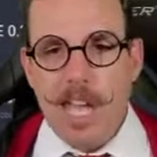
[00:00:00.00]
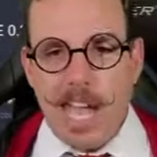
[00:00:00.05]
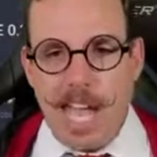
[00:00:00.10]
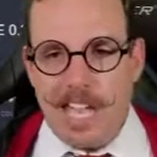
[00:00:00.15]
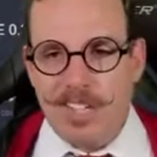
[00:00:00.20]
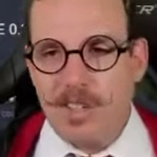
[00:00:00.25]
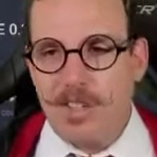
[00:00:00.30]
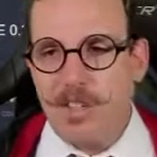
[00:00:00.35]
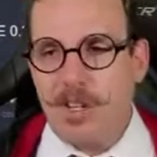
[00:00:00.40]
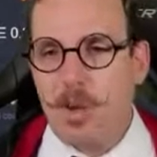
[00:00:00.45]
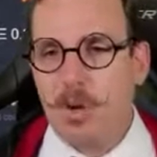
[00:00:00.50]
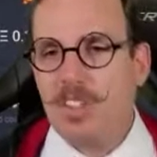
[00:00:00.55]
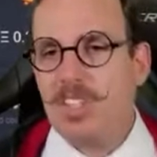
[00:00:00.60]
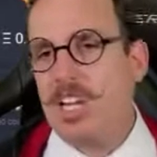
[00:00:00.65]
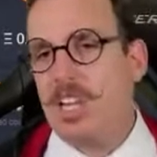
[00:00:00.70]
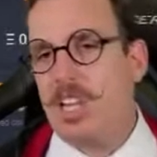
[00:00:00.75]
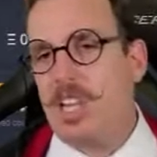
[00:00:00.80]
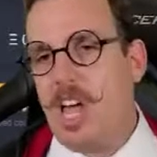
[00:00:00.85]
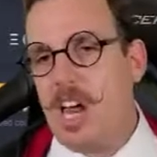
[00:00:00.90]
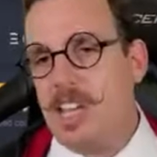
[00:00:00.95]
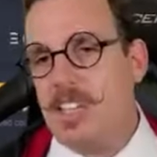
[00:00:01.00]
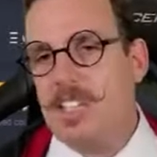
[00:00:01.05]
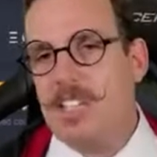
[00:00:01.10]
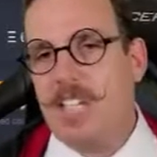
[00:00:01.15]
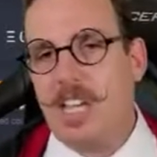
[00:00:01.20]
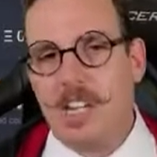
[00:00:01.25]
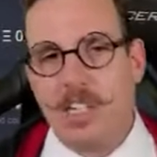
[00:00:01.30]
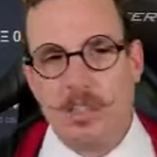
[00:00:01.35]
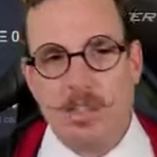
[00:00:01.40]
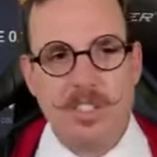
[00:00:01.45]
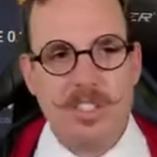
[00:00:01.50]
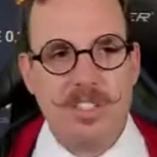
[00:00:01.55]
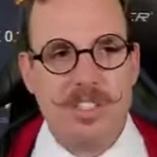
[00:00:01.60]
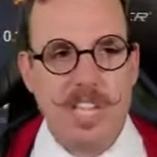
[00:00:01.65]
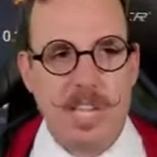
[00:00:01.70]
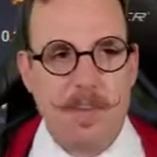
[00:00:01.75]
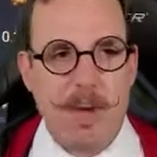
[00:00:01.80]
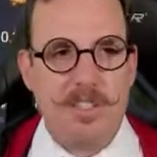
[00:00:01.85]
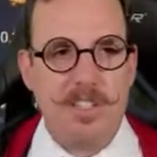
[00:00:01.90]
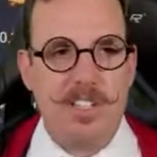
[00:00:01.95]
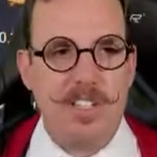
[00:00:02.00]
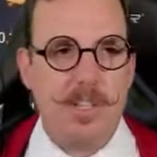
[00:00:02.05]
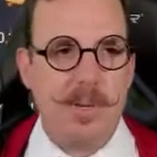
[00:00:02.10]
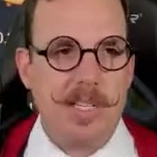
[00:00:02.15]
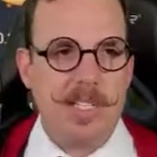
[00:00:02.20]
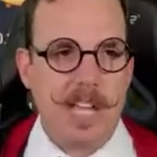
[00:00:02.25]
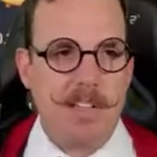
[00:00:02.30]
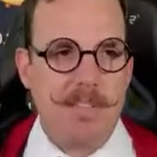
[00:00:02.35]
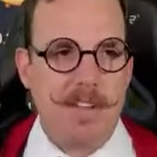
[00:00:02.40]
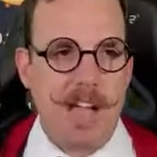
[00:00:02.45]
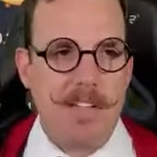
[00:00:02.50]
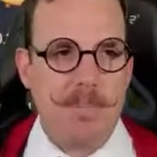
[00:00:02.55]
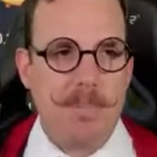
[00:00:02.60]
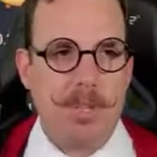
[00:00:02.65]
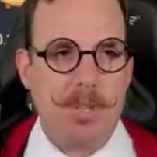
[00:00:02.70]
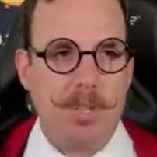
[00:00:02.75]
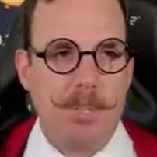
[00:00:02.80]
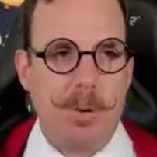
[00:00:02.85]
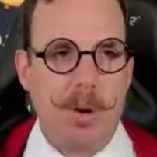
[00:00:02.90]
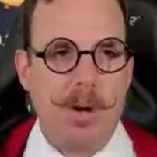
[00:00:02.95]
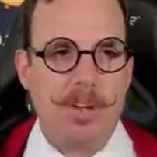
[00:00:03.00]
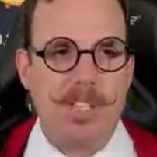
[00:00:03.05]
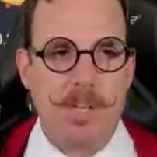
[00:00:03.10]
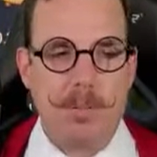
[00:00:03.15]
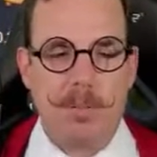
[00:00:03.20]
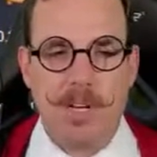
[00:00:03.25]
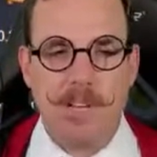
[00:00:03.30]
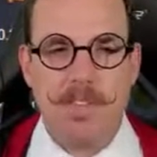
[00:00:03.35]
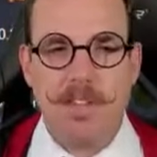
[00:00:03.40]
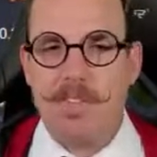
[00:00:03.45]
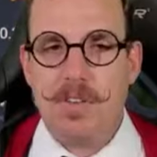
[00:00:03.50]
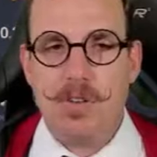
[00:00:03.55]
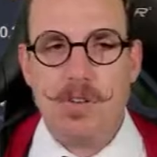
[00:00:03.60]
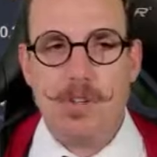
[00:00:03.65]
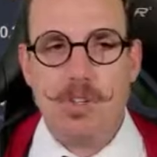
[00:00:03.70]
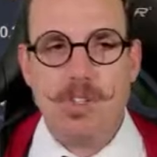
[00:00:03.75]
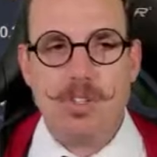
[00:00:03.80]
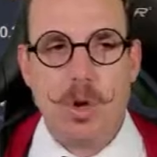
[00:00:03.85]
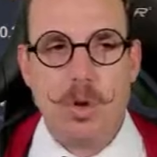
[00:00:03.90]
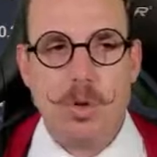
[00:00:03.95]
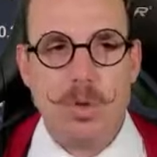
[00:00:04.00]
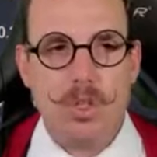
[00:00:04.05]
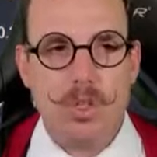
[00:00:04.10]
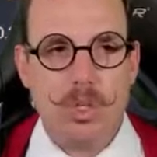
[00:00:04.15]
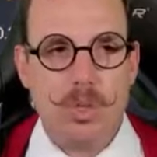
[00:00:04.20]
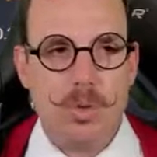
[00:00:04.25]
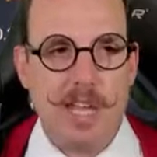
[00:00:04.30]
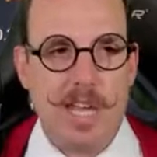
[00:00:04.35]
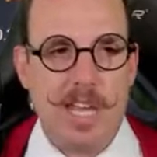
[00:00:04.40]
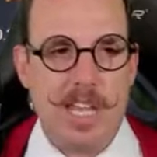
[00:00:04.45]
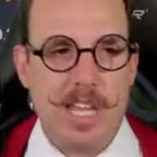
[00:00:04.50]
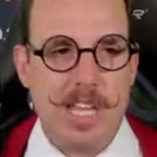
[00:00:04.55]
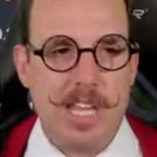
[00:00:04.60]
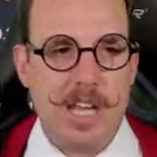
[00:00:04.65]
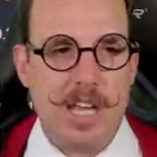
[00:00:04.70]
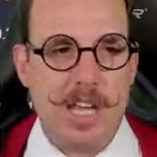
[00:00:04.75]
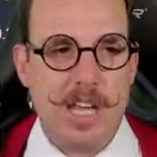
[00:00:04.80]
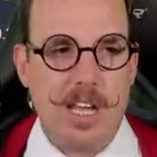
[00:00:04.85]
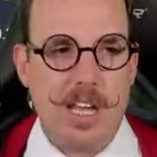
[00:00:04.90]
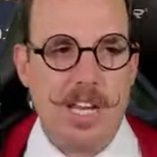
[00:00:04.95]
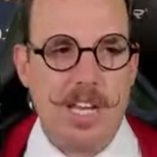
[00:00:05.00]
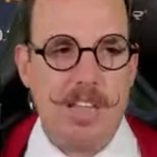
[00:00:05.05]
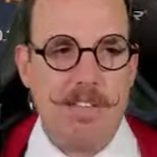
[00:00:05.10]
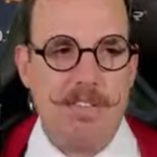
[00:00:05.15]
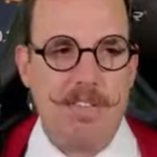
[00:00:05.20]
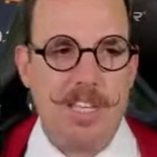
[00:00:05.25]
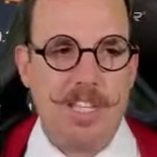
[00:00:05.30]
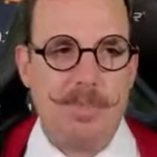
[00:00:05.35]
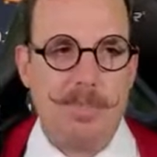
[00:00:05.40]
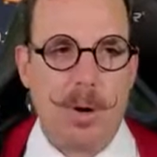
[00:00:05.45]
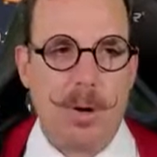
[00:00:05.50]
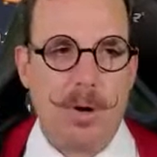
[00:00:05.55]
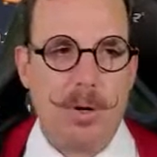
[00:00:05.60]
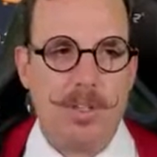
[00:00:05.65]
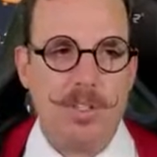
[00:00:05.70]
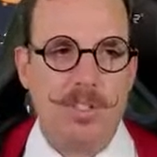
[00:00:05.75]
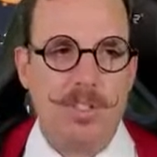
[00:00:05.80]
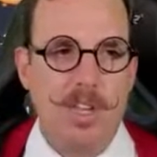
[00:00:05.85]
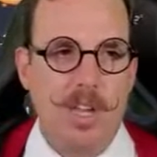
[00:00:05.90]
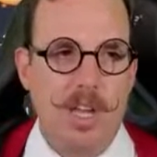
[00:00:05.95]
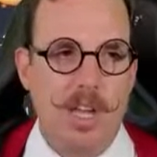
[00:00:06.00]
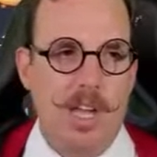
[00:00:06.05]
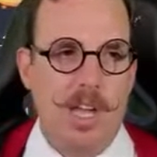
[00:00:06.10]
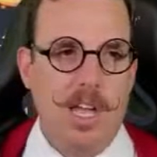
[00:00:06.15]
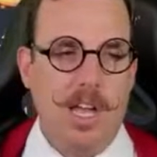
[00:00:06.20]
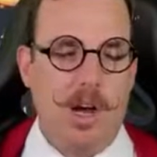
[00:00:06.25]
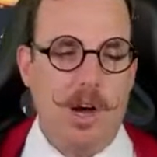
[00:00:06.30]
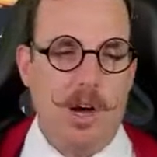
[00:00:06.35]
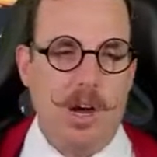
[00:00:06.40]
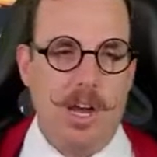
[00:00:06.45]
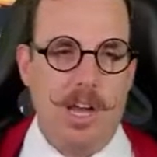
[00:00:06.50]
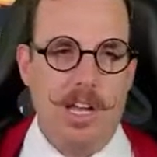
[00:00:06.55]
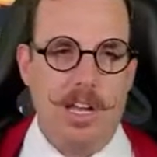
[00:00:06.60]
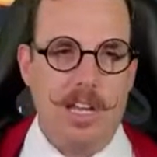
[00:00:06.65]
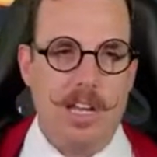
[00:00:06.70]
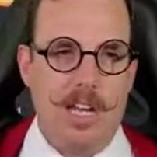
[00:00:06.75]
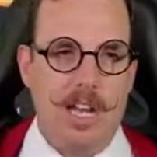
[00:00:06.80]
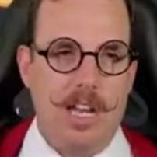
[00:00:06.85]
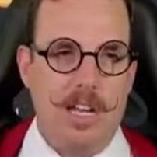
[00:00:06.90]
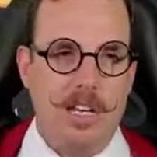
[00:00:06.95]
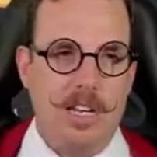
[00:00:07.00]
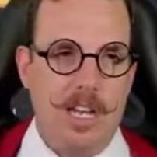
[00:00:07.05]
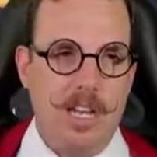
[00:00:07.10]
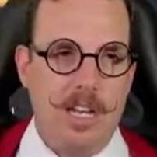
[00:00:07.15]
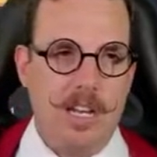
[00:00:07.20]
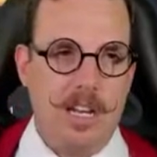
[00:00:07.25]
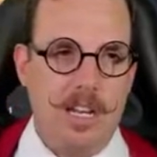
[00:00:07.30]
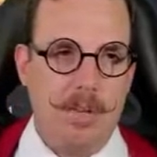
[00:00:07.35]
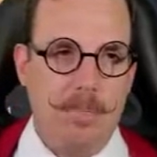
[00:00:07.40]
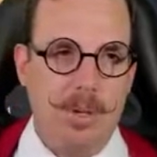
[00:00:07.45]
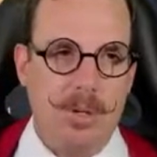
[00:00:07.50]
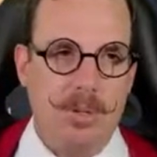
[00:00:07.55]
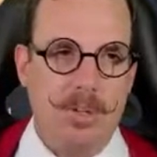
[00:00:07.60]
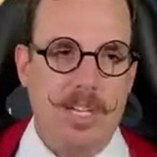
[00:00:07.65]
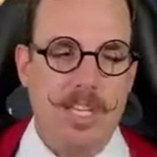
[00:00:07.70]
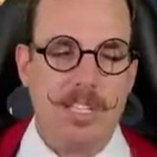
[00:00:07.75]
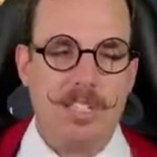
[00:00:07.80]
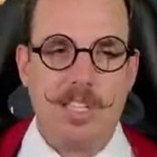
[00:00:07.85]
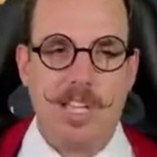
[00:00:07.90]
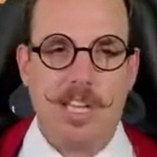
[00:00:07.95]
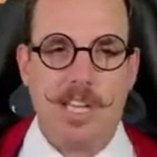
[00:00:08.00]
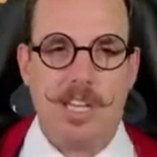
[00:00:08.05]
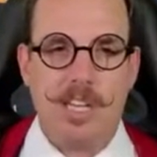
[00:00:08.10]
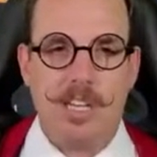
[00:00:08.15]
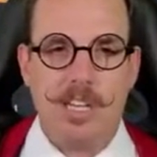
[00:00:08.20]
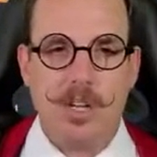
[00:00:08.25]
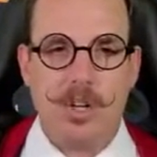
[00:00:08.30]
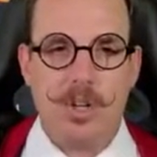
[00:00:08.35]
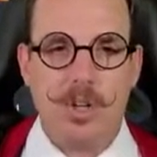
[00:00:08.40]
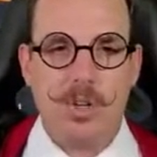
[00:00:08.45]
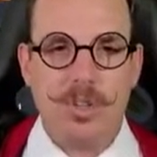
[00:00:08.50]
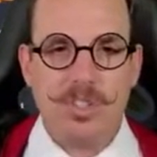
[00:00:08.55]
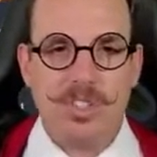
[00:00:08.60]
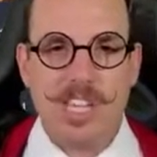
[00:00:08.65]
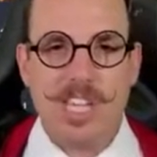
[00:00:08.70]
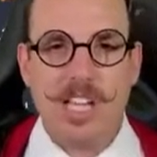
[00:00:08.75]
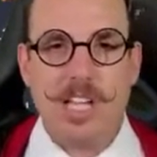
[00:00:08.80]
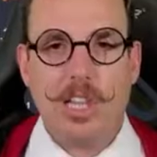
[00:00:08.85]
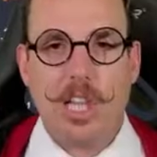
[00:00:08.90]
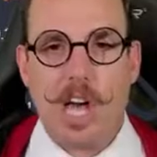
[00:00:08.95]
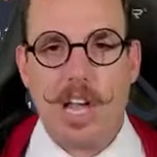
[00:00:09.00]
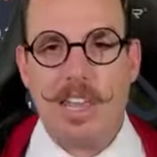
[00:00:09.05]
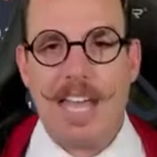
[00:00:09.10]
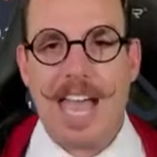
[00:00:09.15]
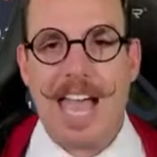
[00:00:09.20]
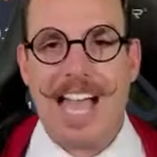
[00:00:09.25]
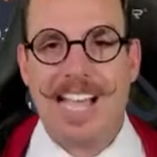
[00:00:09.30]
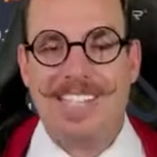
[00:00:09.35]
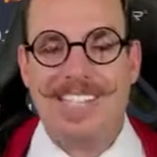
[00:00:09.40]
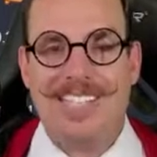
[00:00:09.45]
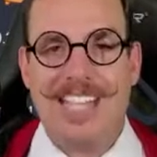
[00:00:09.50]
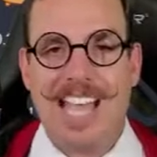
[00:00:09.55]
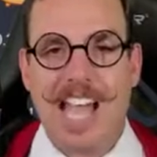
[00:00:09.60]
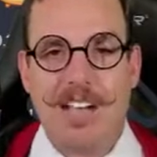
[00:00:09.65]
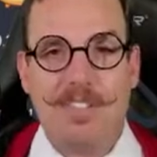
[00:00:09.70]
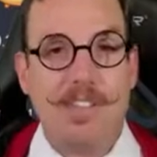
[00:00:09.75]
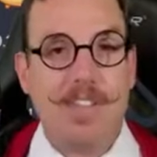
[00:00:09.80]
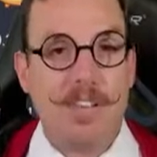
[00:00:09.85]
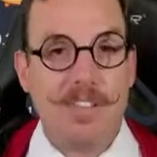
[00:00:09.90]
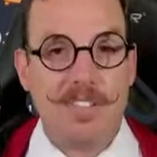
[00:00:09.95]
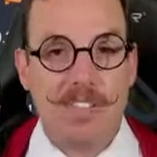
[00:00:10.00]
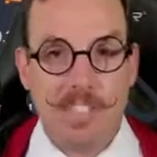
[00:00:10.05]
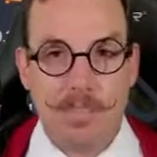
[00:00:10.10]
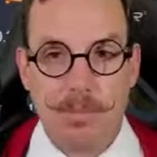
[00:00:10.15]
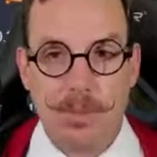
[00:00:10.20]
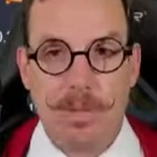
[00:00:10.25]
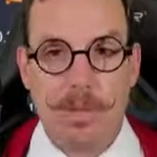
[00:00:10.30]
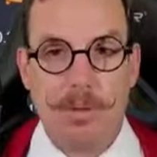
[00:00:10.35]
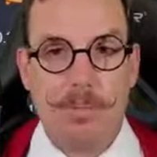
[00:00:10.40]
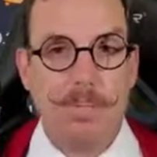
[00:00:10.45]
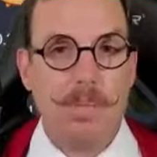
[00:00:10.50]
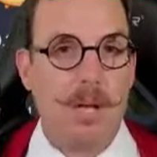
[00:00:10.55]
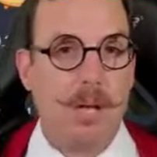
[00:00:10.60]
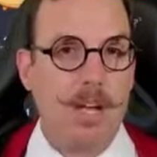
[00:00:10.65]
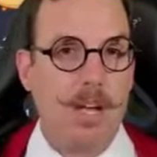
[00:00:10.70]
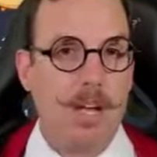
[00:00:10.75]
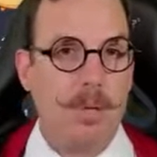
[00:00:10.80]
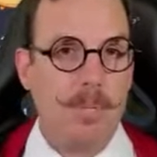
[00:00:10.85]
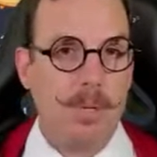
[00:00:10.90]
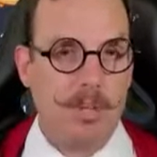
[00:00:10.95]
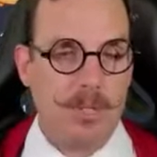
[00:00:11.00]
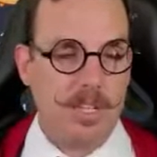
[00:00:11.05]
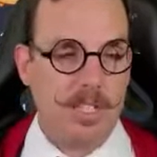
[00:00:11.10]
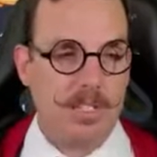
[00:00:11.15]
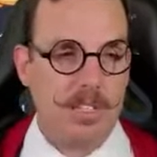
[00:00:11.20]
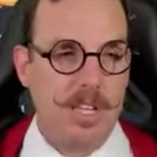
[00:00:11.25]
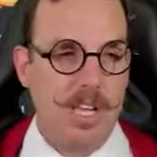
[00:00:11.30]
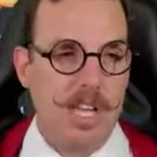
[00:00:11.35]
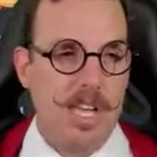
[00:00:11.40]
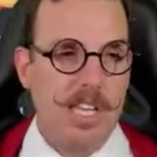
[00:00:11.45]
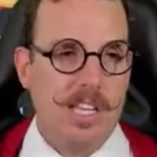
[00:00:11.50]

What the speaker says: And so you notice that a lot of these kind of look the same, obviously, because I've put the parts down. But even if you just don't do any of these parts or in abilities, then, you know, you'll see a lot of the Axies have a lot of similar abilities.